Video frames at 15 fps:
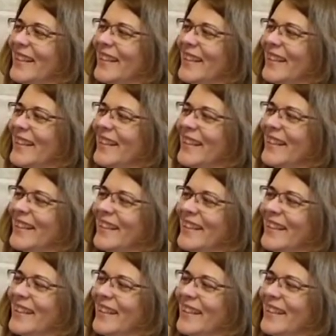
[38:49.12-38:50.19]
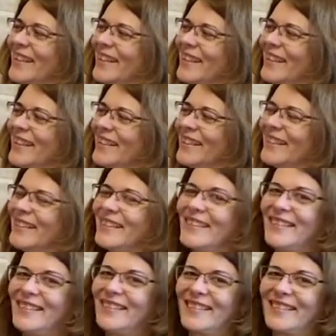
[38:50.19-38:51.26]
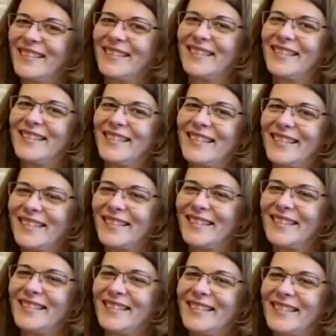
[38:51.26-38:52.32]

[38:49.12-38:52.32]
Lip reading: (silent)